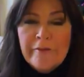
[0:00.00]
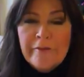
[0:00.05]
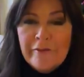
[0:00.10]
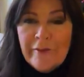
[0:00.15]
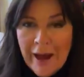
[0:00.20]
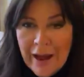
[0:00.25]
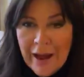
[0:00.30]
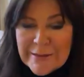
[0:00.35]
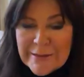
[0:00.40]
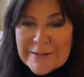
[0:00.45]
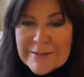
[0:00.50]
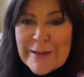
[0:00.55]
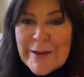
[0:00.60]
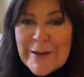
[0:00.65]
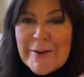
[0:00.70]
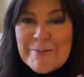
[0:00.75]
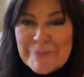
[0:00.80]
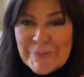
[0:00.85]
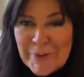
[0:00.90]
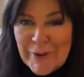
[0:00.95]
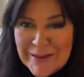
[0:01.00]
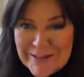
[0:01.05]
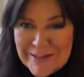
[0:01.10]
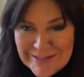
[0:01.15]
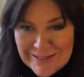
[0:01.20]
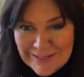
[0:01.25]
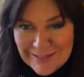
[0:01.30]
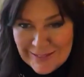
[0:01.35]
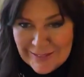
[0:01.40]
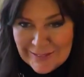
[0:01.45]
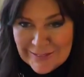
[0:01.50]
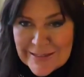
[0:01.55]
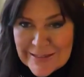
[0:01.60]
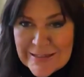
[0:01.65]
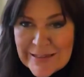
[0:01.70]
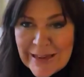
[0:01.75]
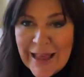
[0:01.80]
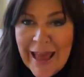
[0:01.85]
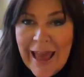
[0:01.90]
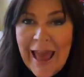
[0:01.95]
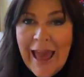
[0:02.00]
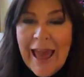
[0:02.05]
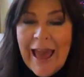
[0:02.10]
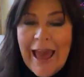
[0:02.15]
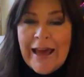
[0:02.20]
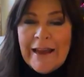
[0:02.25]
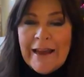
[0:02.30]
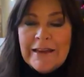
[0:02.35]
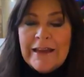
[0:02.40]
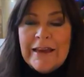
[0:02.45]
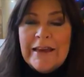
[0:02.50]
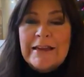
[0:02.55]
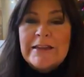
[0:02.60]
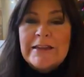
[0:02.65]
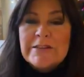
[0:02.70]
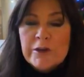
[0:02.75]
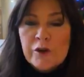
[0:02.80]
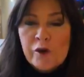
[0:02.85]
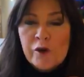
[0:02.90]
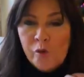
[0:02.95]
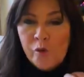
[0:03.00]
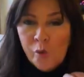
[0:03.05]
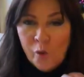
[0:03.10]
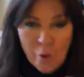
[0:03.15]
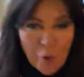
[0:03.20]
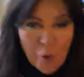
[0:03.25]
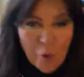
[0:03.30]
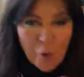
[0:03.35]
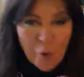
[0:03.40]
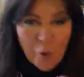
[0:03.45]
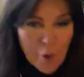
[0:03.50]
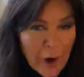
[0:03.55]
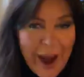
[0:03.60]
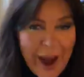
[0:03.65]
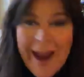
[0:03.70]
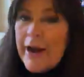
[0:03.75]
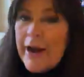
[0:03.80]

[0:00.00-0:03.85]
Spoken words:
vice president, and it is a great